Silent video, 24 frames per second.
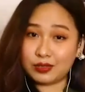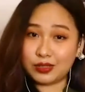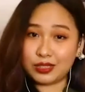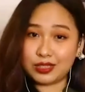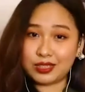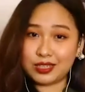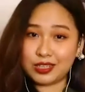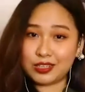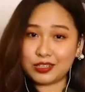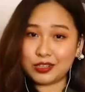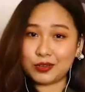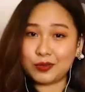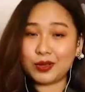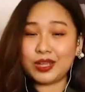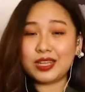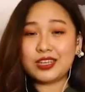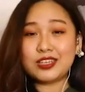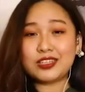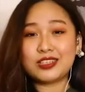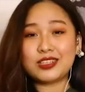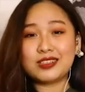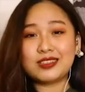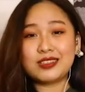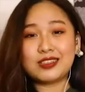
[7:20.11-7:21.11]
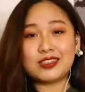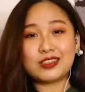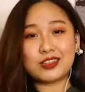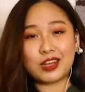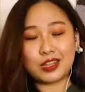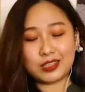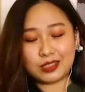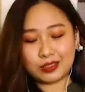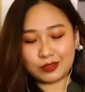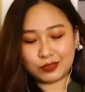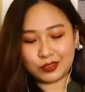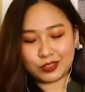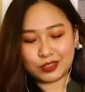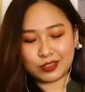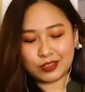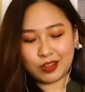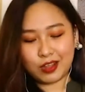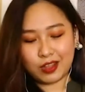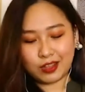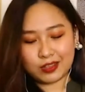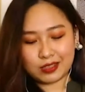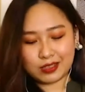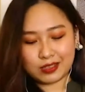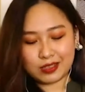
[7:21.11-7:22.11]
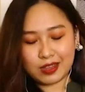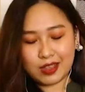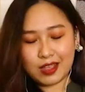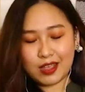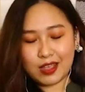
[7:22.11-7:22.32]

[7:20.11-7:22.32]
situations, stressful thoughts.